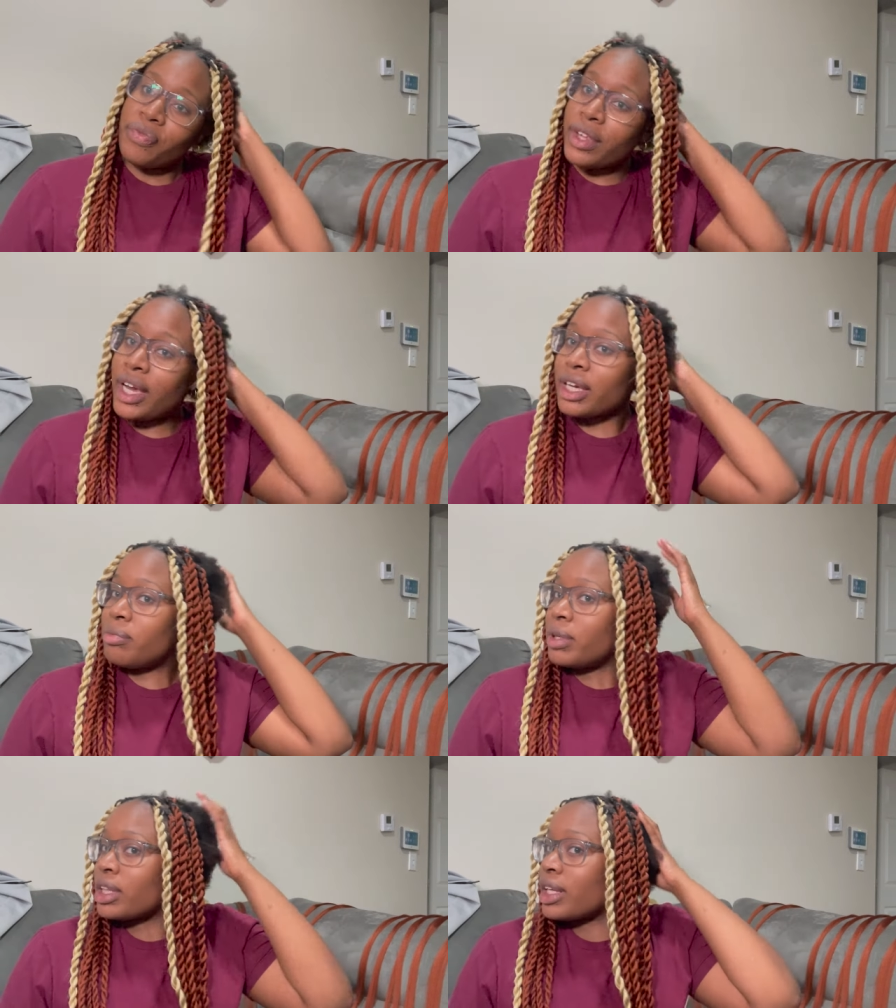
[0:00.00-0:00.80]
I can
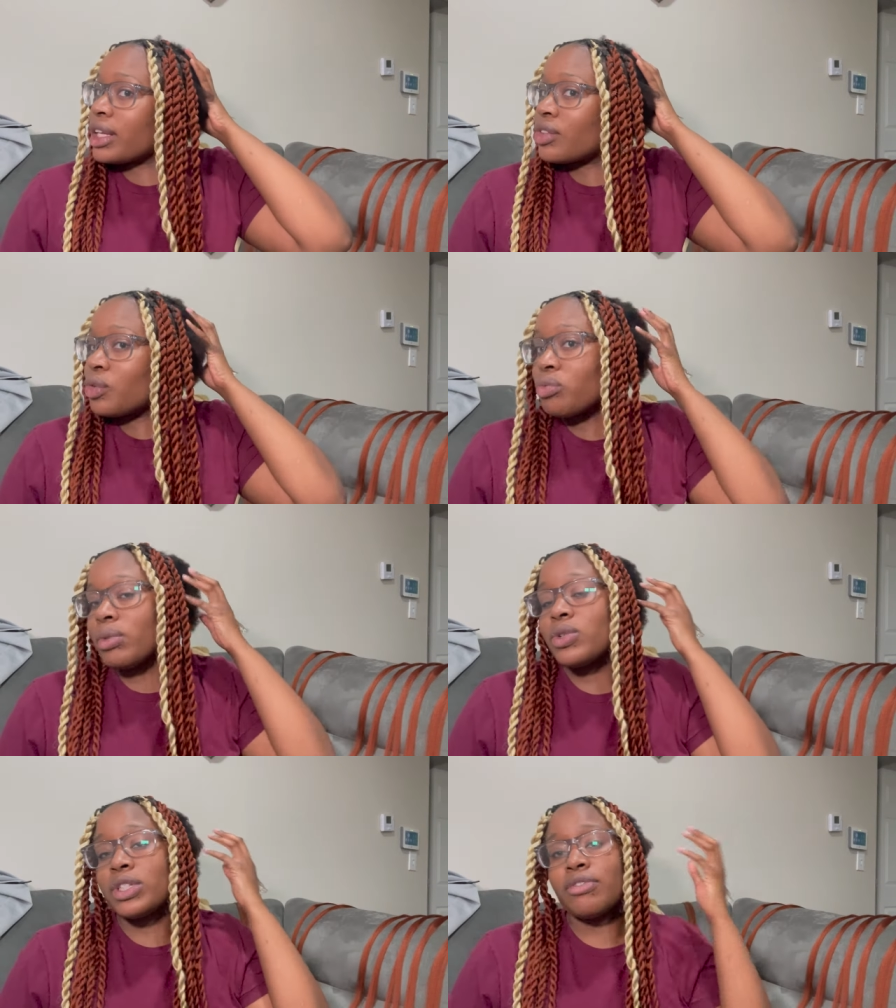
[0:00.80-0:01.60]
be like through
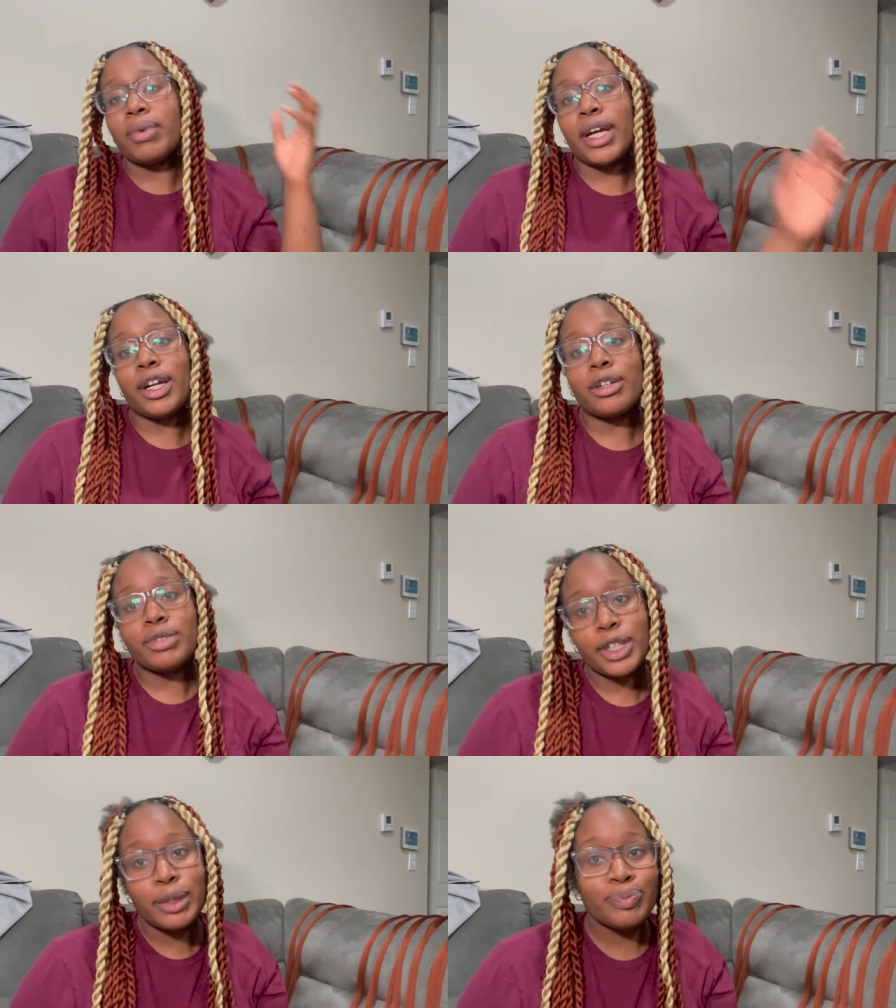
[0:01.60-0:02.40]
most of my hair.
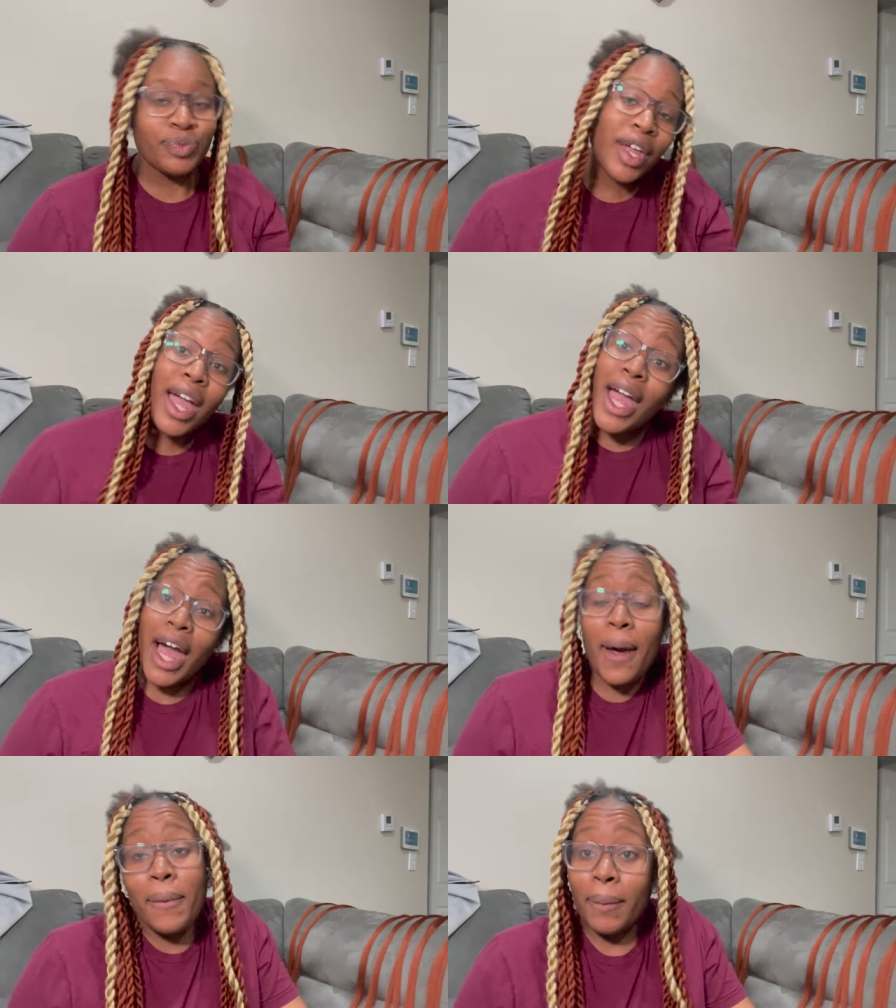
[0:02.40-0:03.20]
So
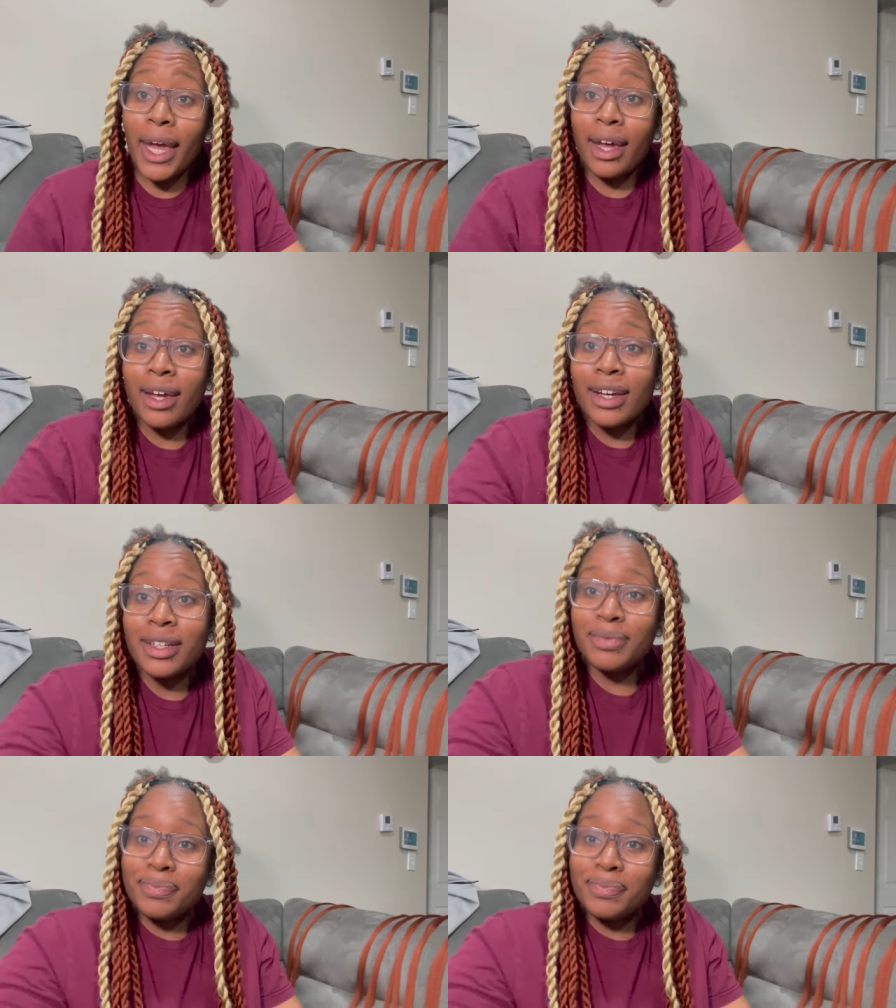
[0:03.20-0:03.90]
I'll be back.